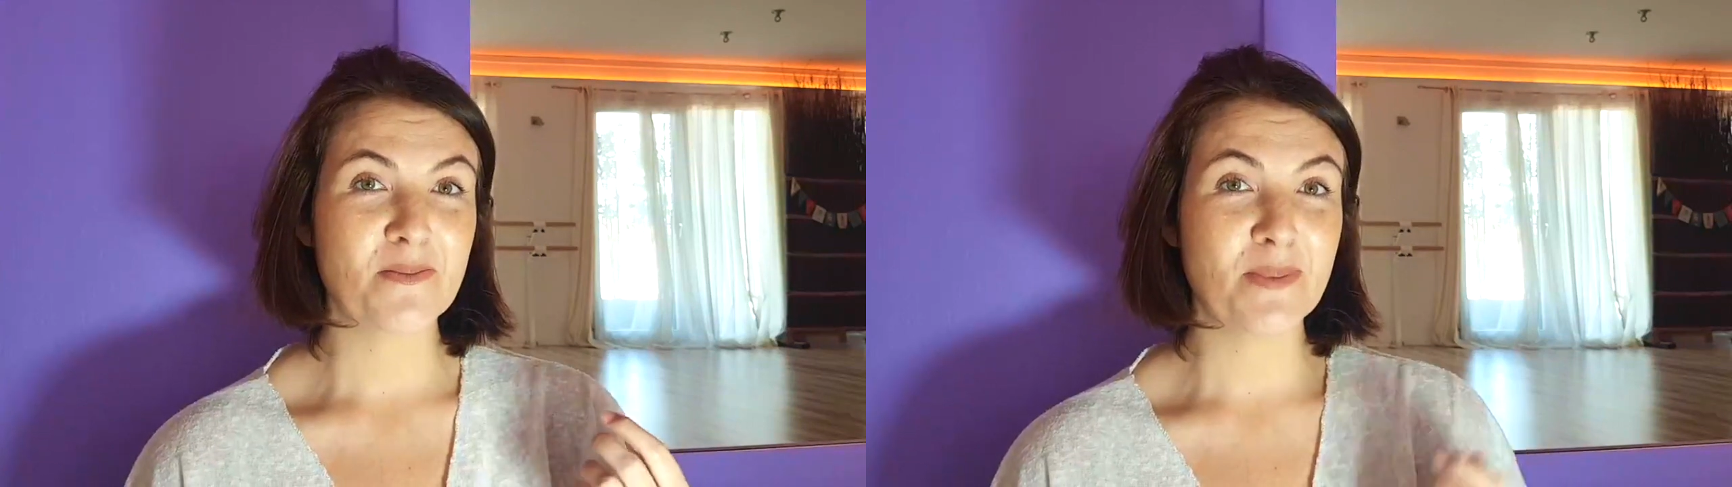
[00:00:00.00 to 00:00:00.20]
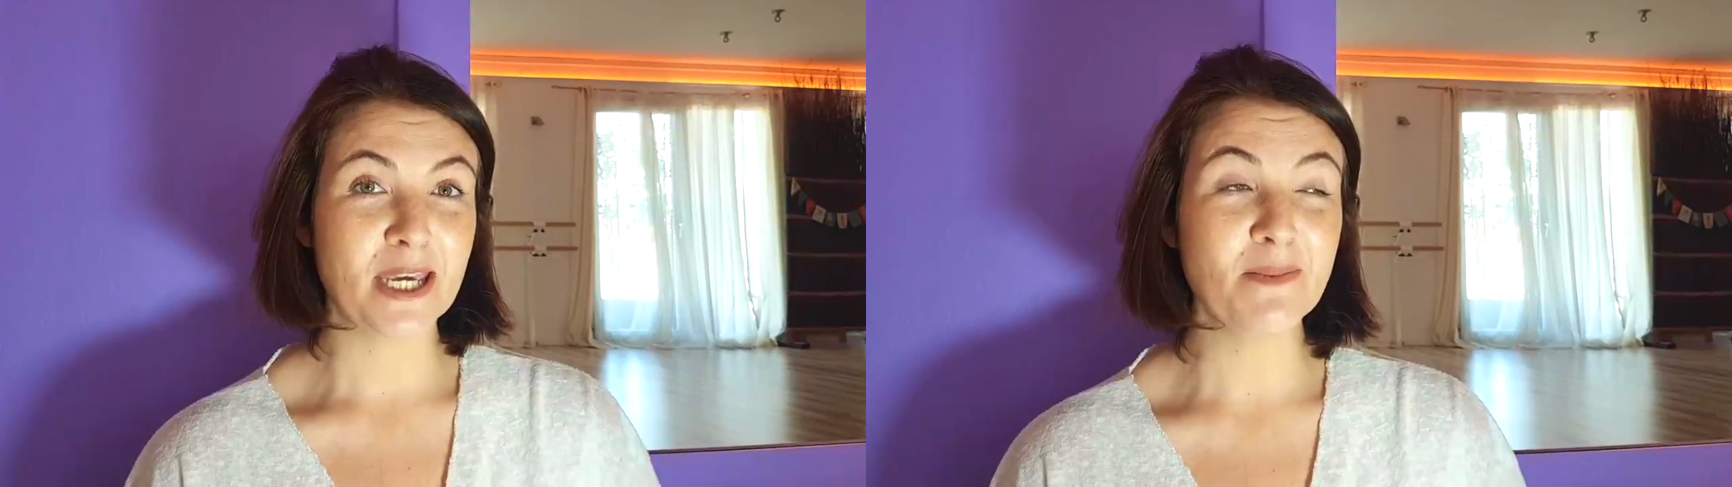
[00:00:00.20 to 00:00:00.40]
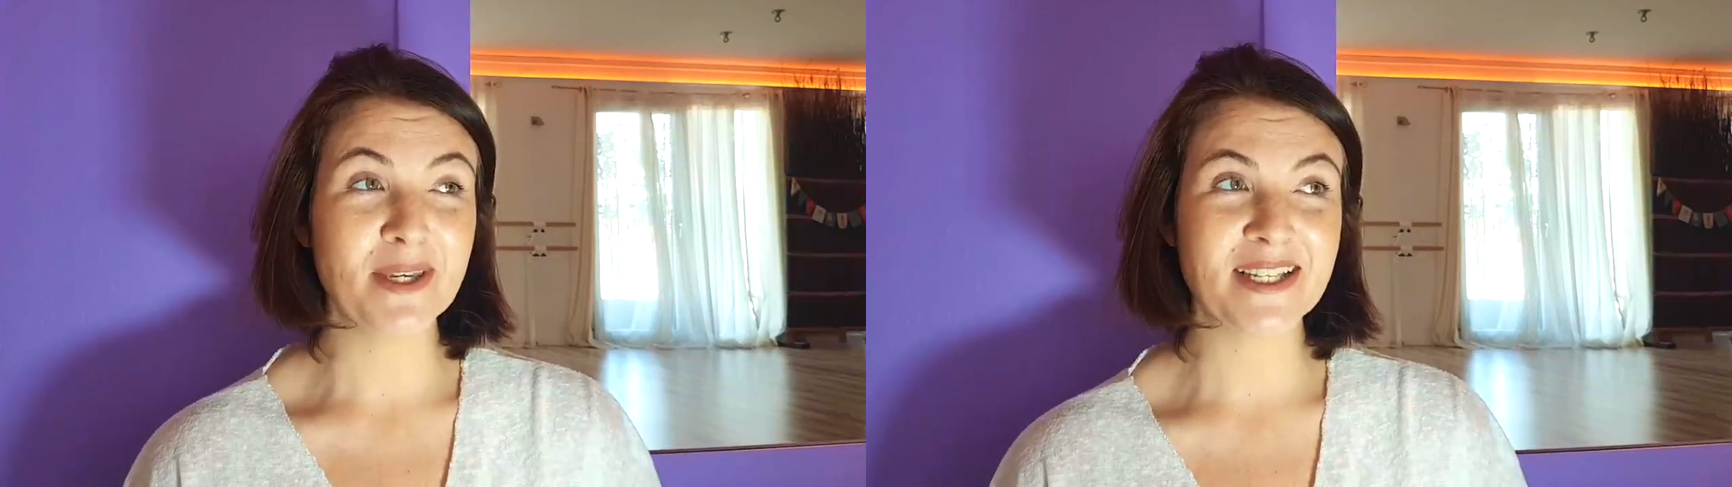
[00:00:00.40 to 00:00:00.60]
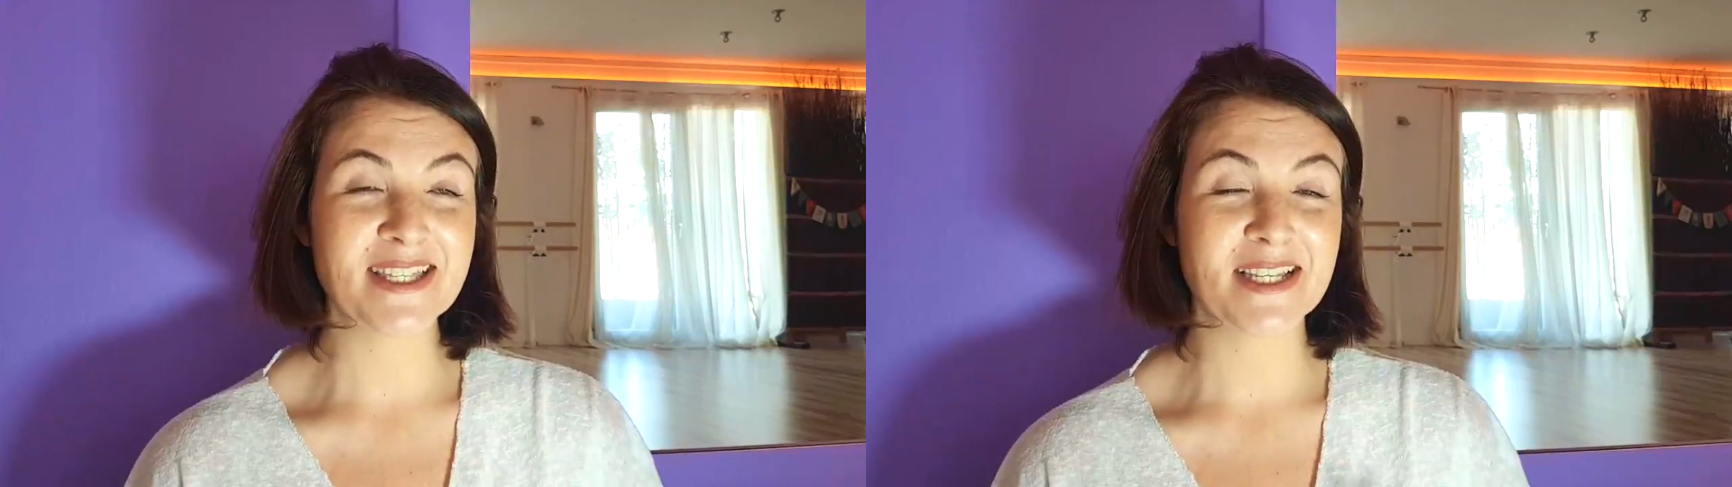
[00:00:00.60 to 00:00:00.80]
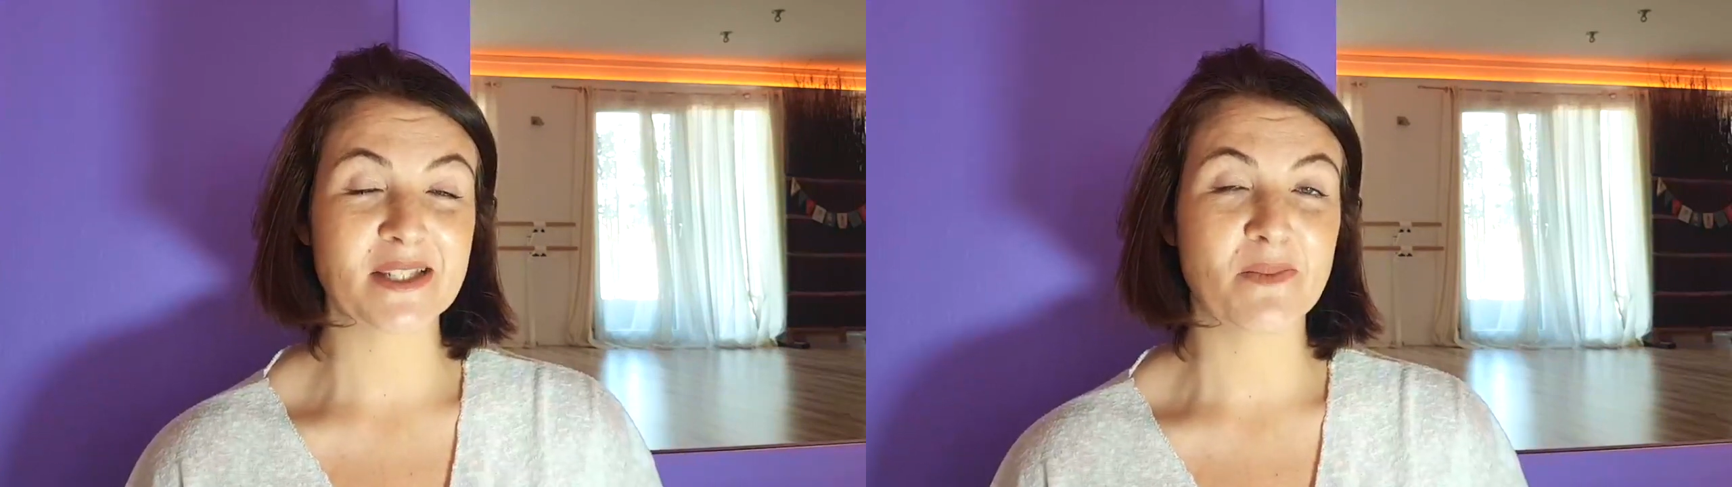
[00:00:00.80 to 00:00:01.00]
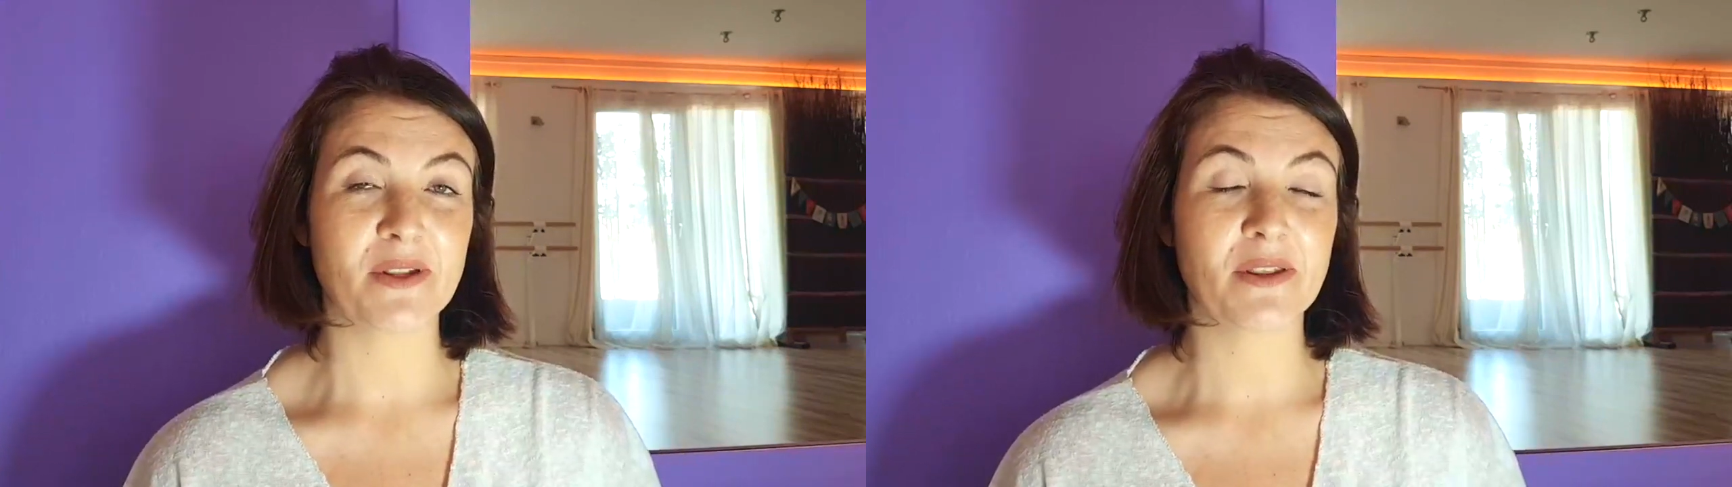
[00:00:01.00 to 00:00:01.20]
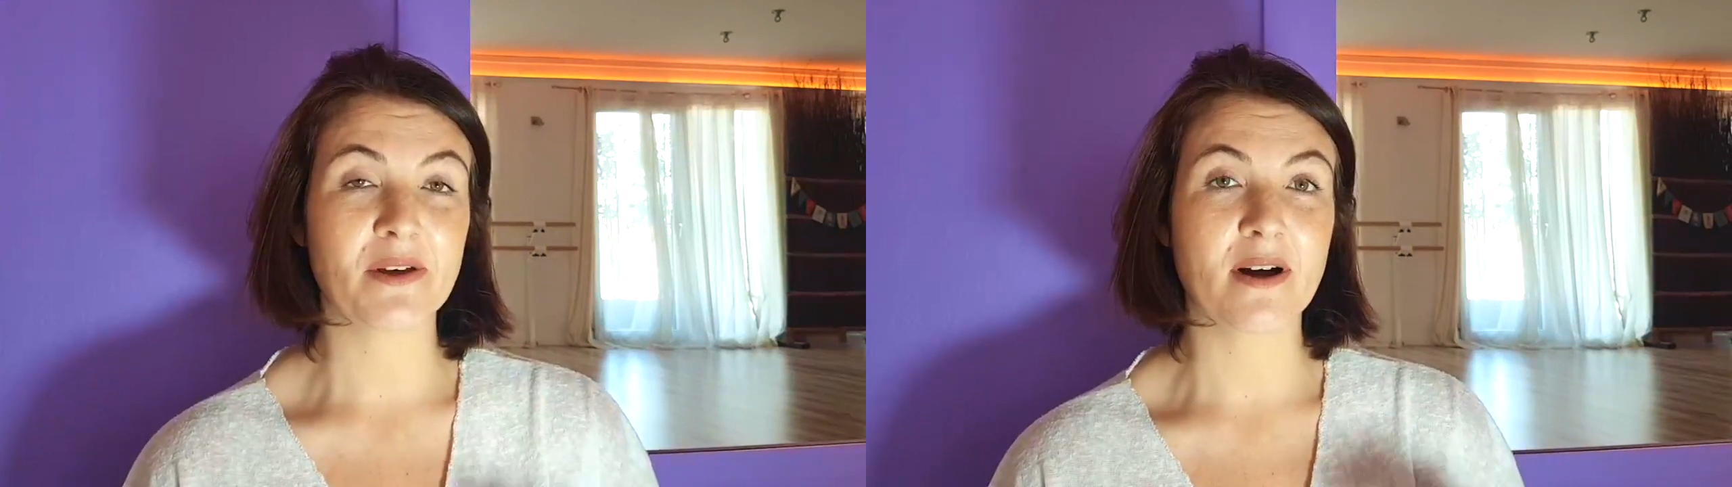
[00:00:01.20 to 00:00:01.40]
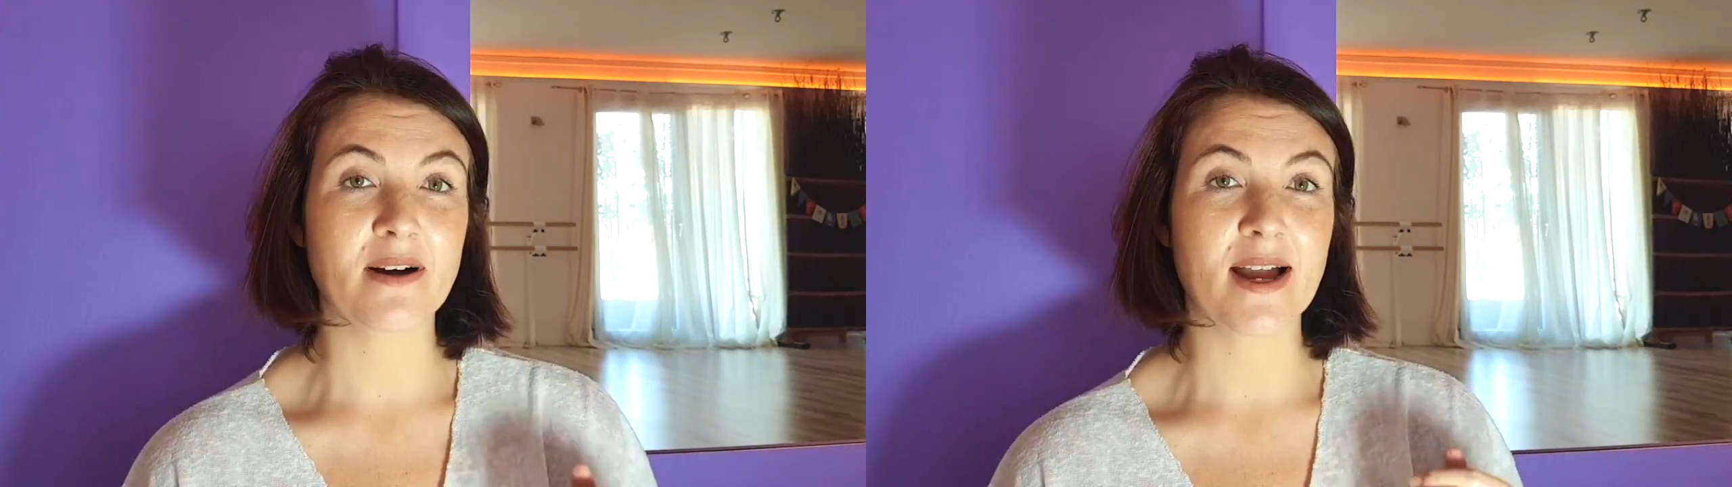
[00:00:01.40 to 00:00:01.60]
babies this month
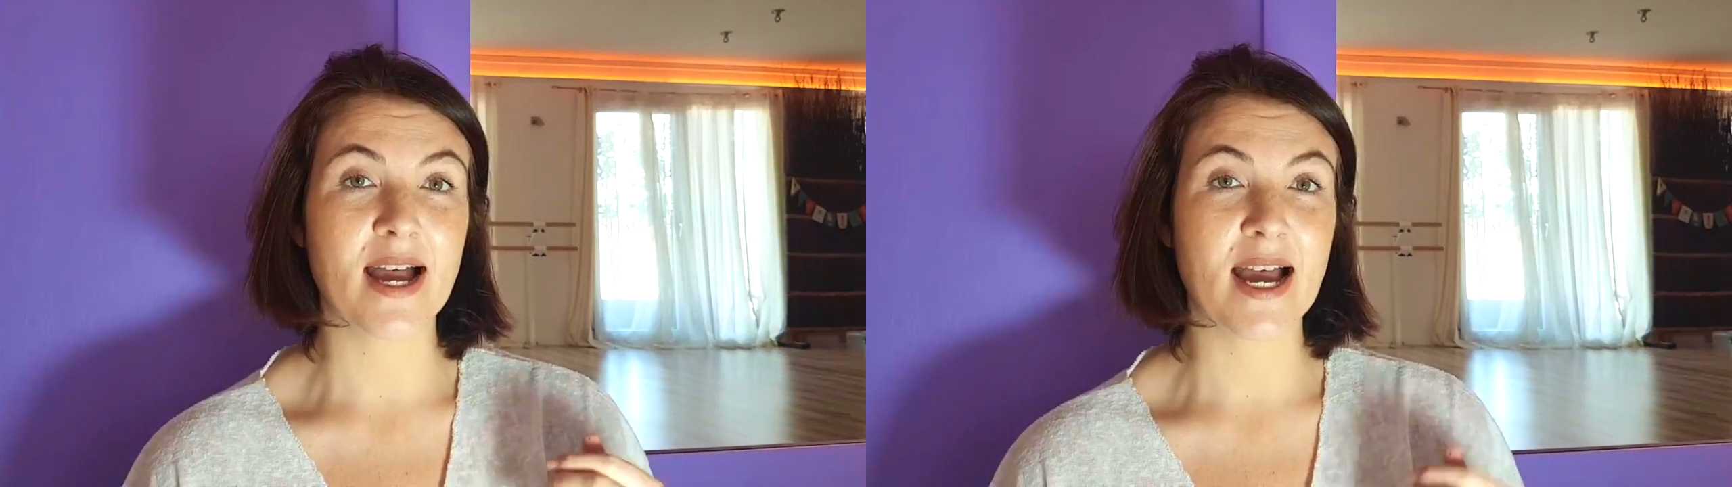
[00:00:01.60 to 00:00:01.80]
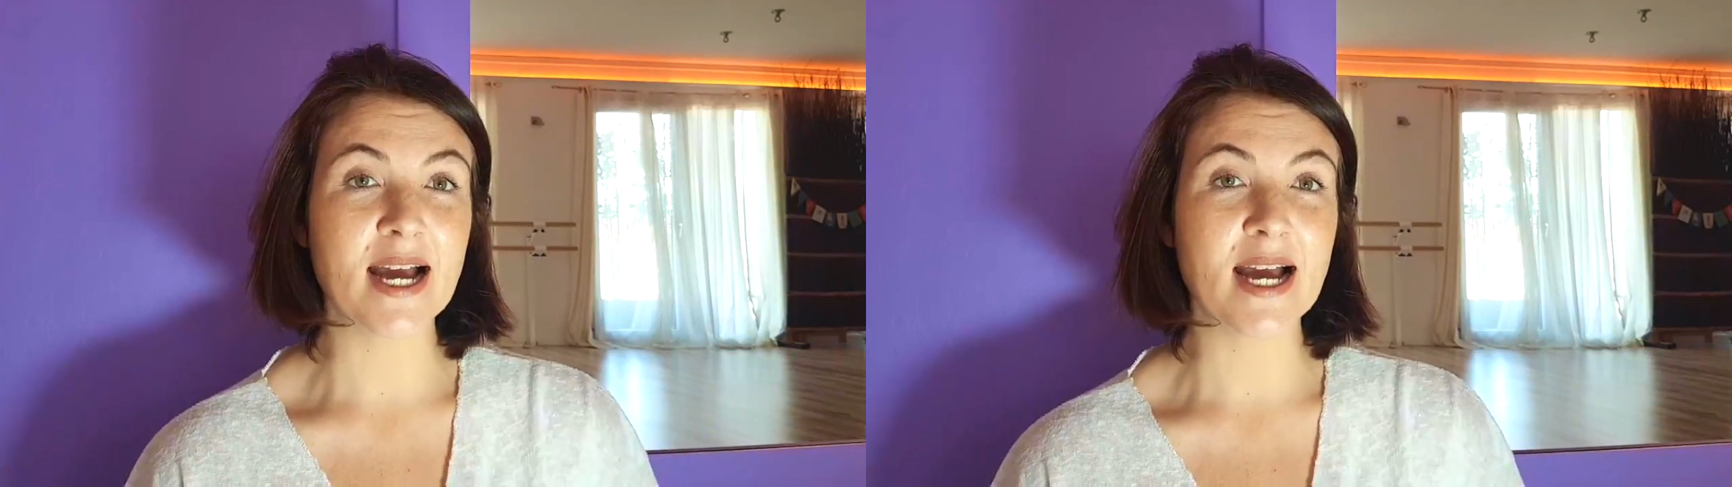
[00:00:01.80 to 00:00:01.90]
are